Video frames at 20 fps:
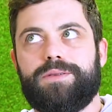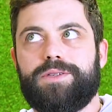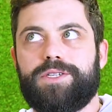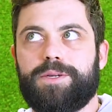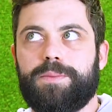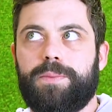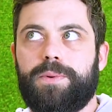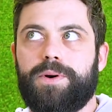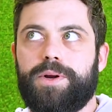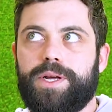
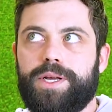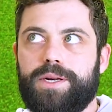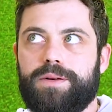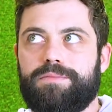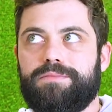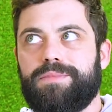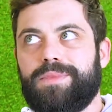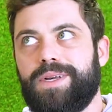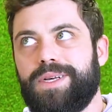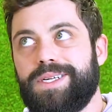to put it
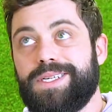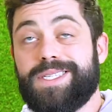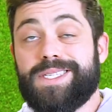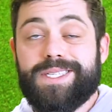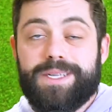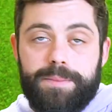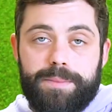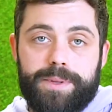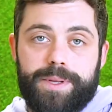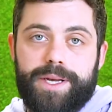
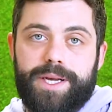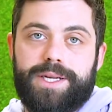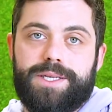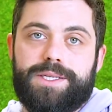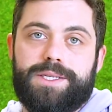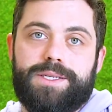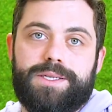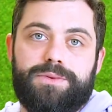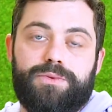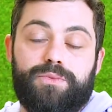simply,
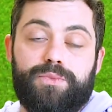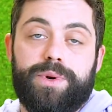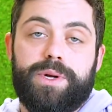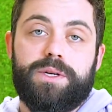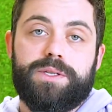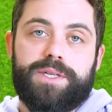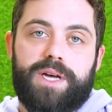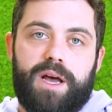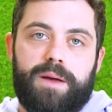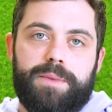it's
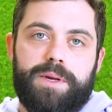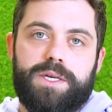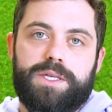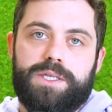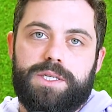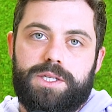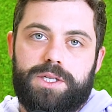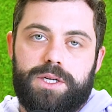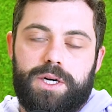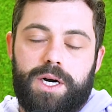real-time
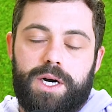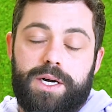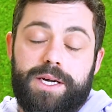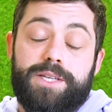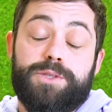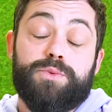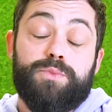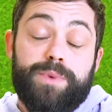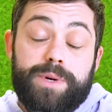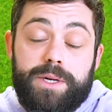ECG,
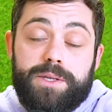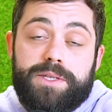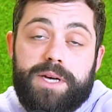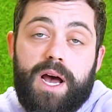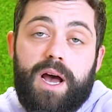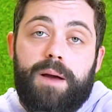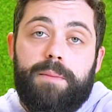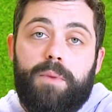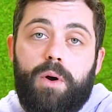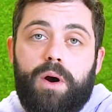it's
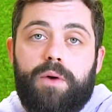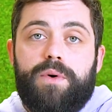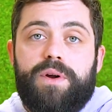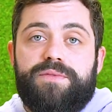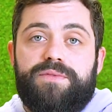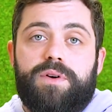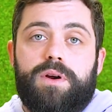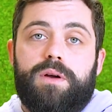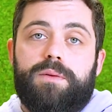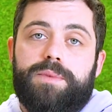real-time heart rate
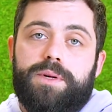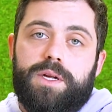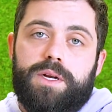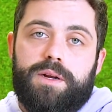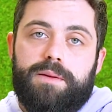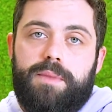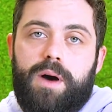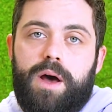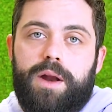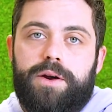
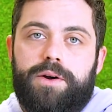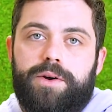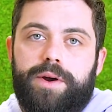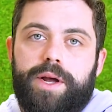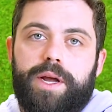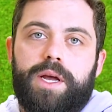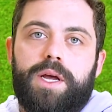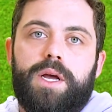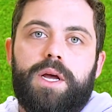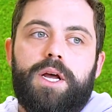variability
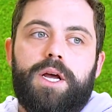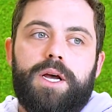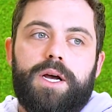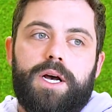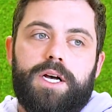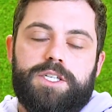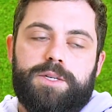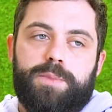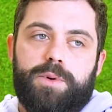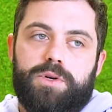monitoring,
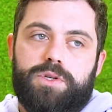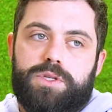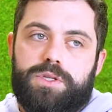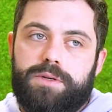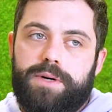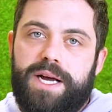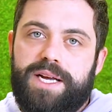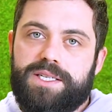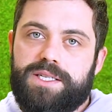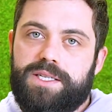as opposed to
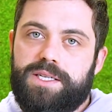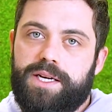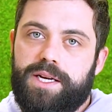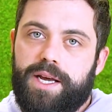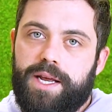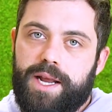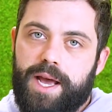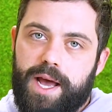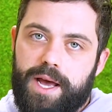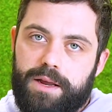
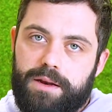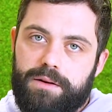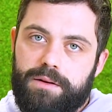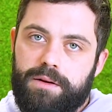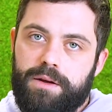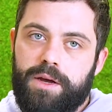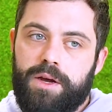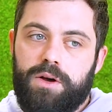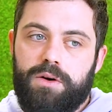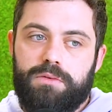SDNN,
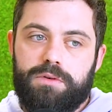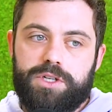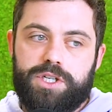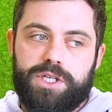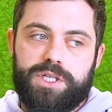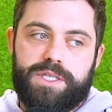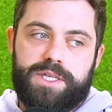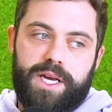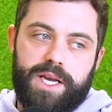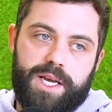which
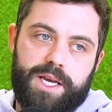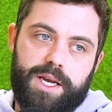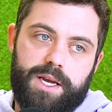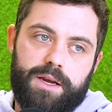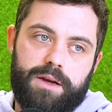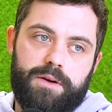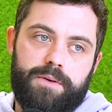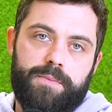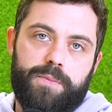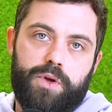is
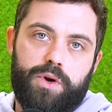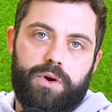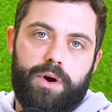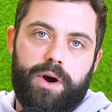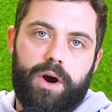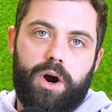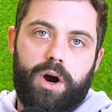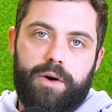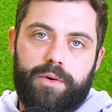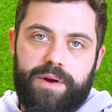taking your
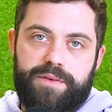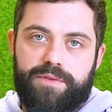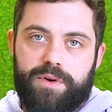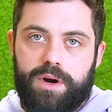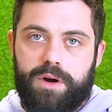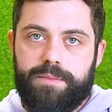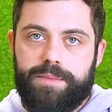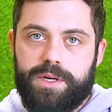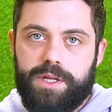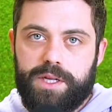heart rate
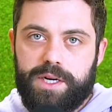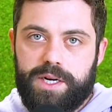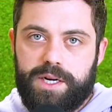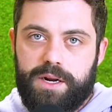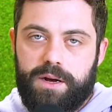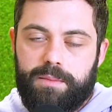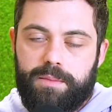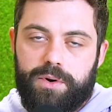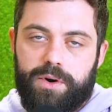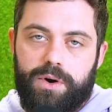variability
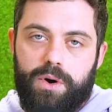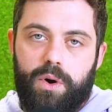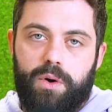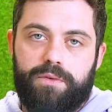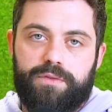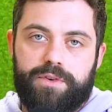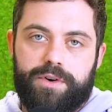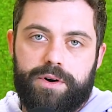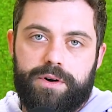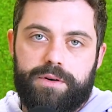number
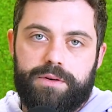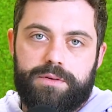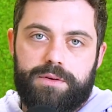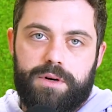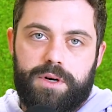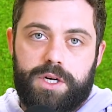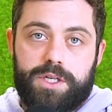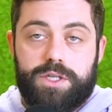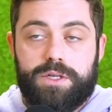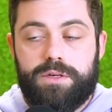over
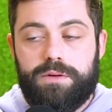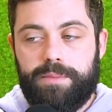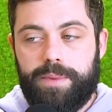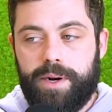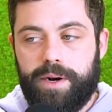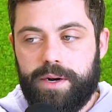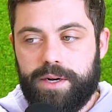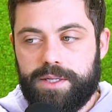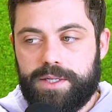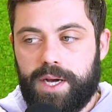a certain
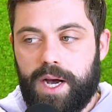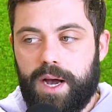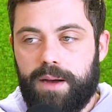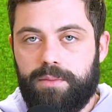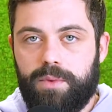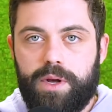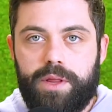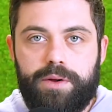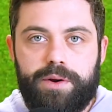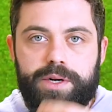period of time,
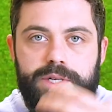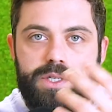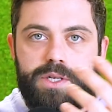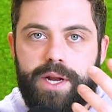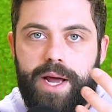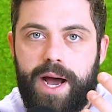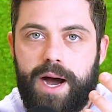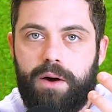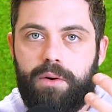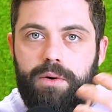whether it's
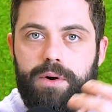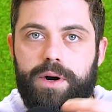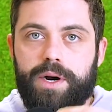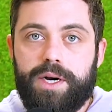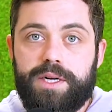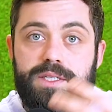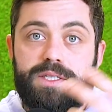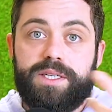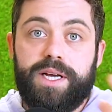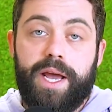an hour,
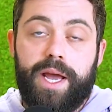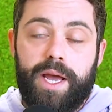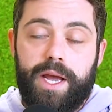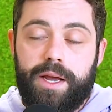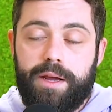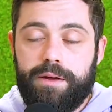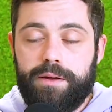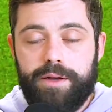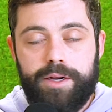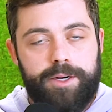a
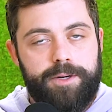day,